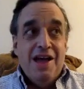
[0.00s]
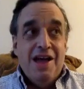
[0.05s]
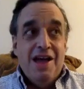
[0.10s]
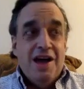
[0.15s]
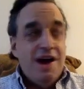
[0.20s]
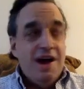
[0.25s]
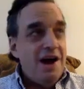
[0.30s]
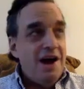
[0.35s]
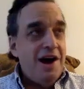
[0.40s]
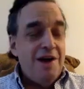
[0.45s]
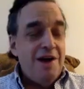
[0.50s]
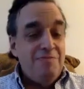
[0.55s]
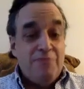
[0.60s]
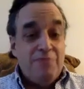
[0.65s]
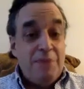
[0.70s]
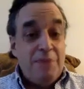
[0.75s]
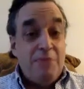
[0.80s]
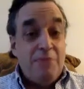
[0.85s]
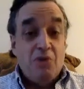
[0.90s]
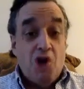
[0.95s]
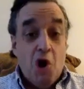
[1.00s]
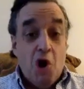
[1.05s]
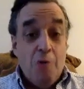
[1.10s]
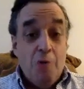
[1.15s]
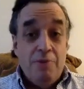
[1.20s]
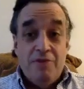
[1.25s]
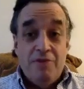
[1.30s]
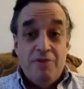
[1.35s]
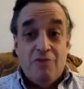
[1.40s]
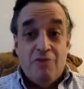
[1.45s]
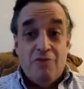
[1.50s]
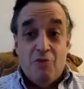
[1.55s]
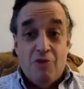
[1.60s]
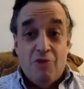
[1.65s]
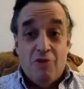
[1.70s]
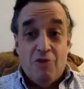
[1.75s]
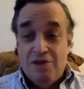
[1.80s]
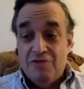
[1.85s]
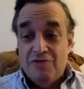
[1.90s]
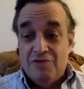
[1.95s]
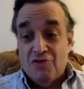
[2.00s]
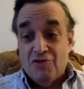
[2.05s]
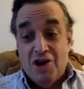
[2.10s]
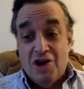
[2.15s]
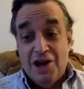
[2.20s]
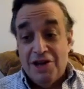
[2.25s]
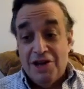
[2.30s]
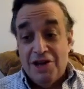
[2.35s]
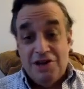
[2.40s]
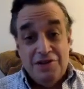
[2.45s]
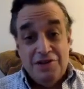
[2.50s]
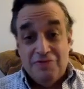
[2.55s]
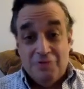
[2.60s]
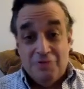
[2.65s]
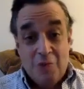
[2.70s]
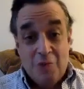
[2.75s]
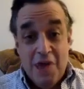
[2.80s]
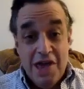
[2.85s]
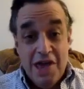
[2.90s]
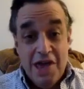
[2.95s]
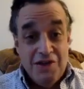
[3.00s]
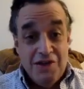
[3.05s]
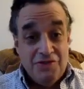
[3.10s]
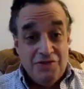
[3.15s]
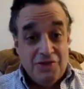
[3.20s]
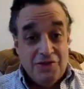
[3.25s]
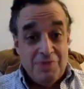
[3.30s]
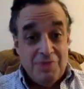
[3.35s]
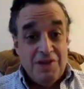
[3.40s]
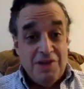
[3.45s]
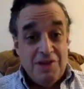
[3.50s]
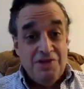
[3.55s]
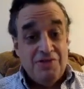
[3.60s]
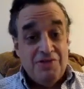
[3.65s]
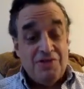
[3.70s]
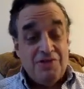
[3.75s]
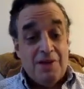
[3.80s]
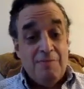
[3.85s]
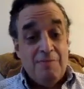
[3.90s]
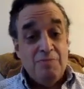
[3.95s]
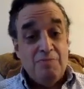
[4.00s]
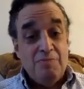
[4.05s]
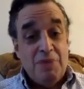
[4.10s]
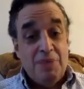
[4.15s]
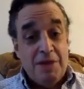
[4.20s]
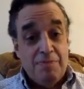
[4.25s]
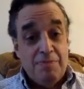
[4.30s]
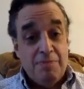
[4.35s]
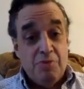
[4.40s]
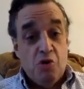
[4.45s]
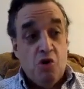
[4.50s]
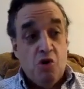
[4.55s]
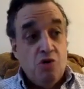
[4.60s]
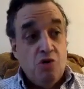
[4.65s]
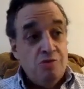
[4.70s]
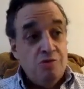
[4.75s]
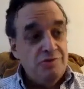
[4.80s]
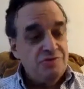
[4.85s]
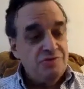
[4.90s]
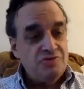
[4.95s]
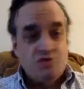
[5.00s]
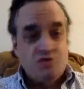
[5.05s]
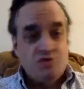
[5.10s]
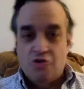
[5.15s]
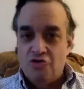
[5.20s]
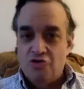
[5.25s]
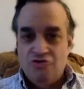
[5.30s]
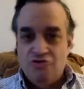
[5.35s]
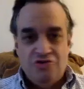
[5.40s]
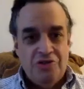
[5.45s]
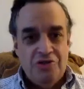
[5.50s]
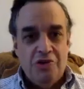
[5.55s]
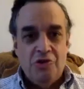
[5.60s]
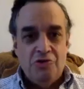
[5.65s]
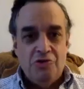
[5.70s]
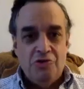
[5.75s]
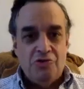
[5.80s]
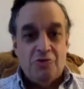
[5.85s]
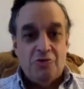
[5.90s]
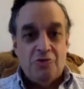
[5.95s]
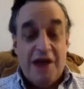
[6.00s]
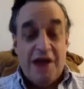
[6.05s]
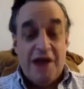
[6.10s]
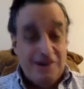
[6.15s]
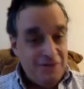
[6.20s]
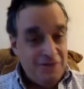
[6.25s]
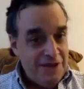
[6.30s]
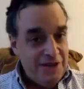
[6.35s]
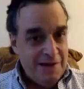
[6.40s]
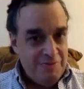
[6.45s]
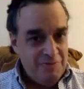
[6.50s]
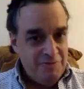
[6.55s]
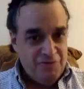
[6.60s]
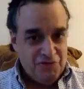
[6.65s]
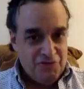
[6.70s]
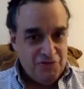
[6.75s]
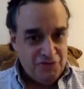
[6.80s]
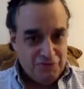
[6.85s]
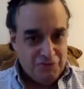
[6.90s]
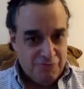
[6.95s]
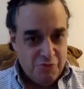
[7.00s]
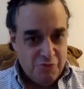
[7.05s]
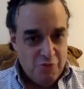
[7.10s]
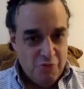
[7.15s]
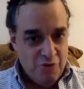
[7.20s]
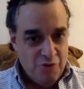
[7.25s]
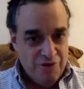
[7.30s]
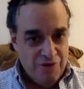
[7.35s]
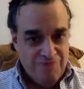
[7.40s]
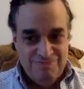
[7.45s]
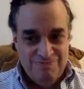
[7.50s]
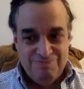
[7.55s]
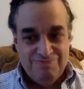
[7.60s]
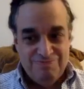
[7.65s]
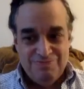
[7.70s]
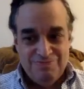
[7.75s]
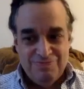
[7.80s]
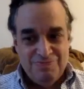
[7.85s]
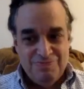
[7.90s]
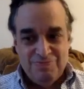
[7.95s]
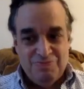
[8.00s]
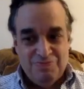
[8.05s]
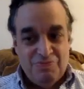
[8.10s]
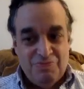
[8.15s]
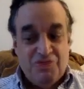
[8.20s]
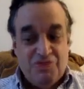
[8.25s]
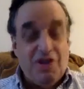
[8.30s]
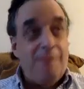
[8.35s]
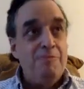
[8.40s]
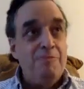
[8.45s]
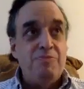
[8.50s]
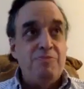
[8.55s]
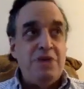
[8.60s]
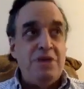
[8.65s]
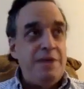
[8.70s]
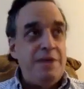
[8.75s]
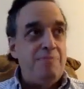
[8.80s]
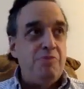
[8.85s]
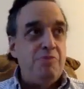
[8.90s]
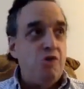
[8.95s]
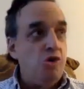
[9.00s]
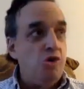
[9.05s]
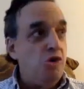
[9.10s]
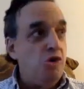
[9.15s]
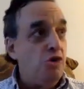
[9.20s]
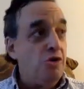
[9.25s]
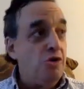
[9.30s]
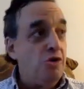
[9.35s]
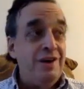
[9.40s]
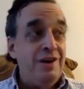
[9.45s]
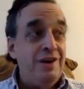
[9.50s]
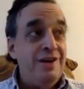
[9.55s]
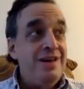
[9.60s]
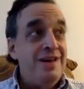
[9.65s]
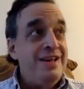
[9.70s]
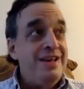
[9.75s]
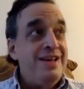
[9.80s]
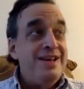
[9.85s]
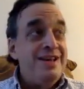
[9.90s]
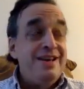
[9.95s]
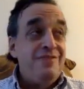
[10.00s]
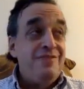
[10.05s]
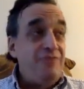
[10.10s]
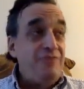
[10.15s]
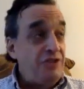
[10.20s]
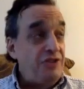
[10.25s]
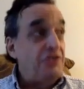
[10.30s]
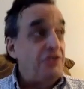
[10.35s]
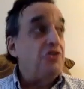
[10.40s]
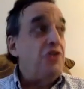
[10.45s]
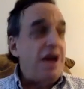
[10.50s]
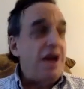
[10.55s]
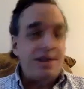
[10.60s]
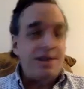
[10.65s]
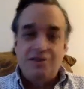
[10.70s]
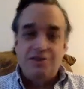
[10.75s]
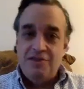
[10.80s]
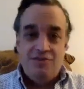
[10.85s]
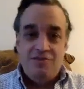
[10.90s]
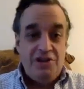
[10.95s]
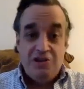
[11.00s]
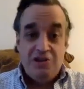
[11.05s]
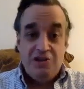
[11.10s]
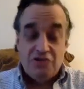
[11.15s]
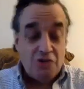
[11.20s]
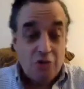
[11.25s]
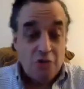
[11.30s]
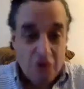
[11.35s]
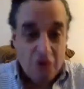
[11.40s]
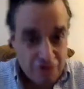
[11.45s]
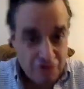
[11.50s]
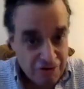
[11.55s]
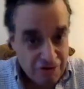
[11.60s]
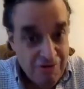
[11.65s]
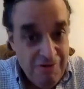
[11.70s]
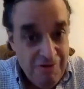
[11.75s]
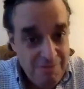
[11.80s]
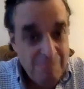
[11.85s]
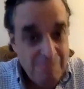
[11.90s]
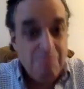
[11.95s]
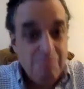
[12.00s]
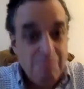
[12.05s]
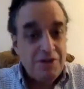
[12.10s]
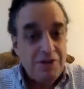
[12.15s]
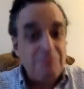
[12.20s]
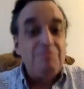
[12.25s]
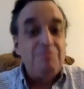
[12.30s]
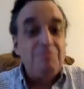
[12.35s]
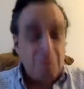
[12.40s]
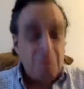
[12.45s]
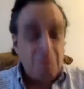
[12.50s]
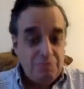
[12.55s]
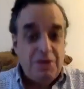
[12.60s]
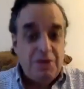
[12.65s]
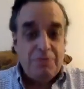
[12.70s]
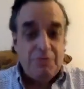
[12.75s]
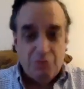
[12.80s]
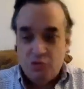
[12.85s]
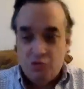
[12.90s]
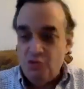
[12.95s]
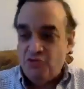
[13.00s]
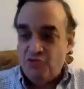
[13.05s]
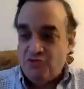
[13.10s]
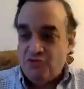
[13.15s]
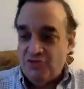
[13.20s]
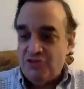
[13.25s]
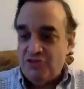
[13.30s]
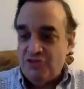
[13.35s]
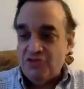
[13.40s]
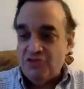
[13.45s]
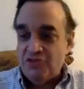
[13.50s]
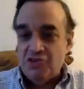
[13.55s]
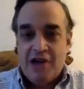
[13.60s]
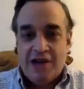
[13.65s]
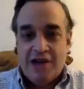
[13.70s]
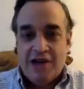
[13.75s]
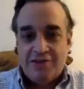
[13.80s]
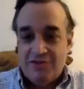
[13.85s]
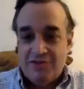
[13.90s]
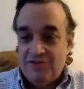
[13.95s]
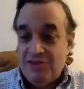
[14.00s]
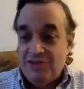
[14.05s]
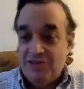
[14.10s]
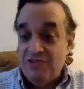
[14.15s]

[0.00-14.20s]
And people cope in a variety of ways. I mean, some people turn to those around them for support. Some people, physical activity is harder, but people use physical activity.